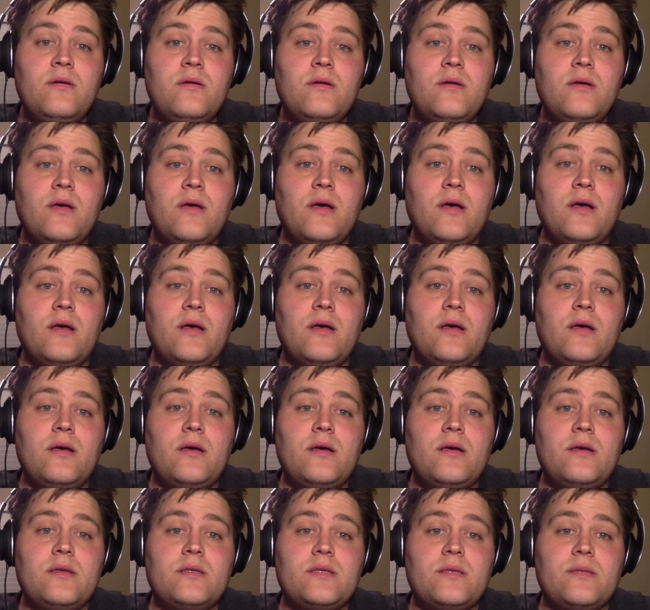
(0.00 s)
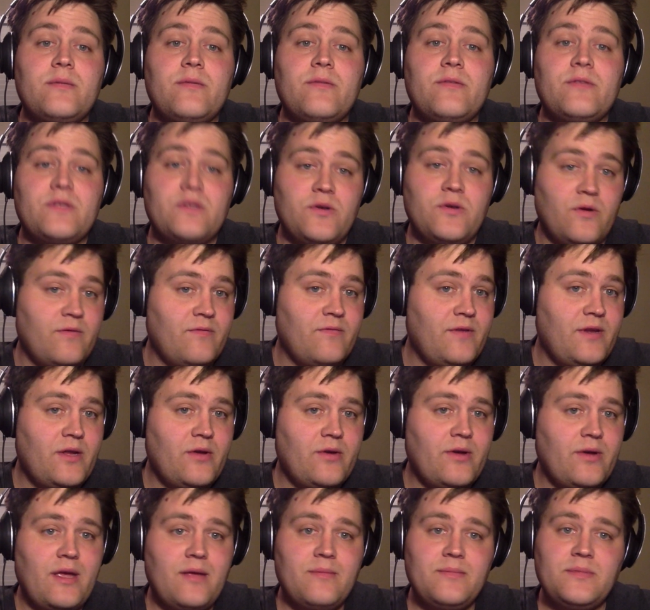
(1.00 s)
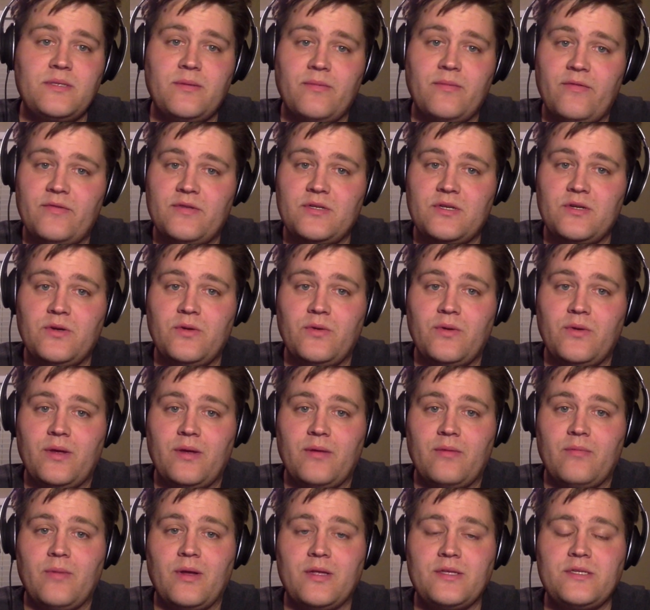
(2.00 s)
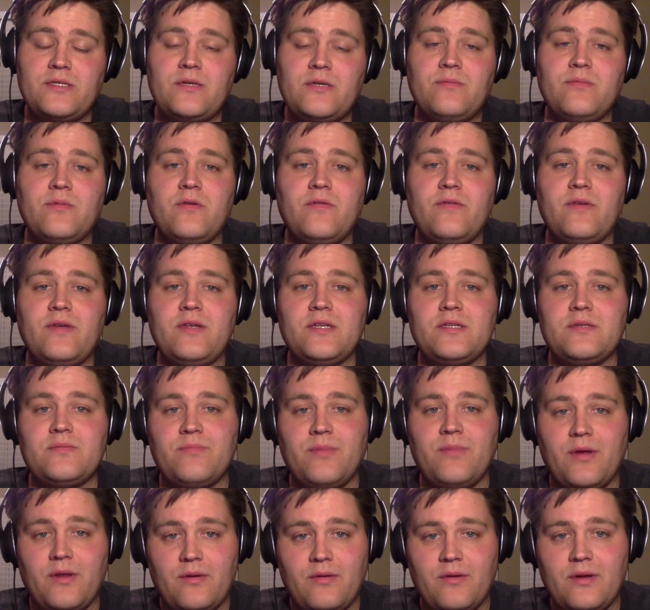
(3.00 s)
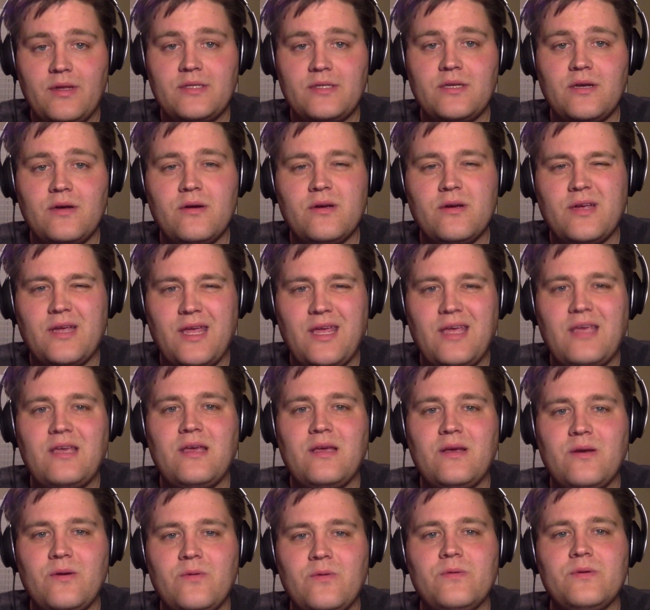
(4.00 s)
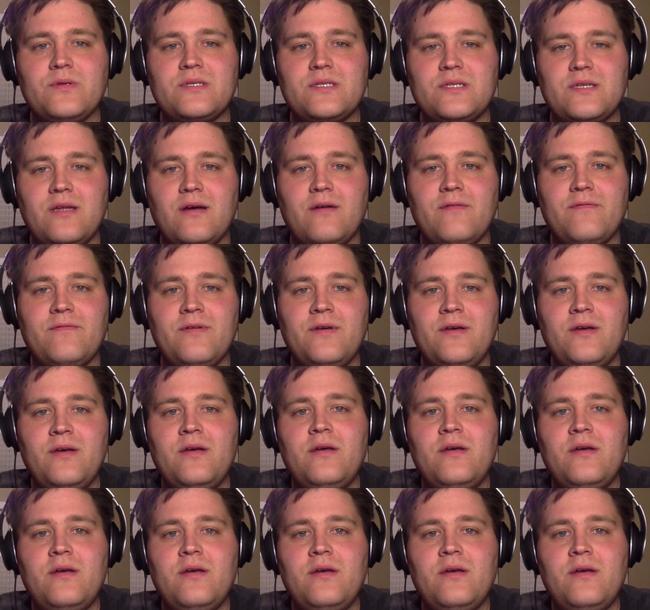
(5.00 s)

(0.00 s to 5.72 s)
Some of us are doing video games, some of us are doing monster movies, but it's all geeky, cool stuff.